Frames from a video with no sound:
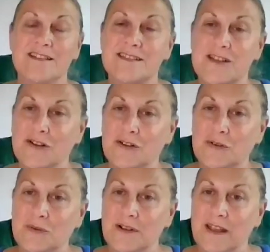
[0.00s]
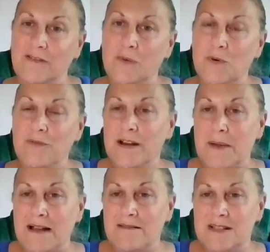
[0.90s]
So if you're worrying
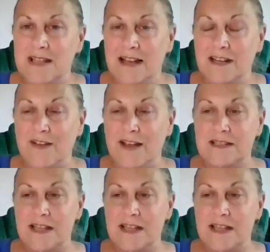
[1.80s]
about side effects,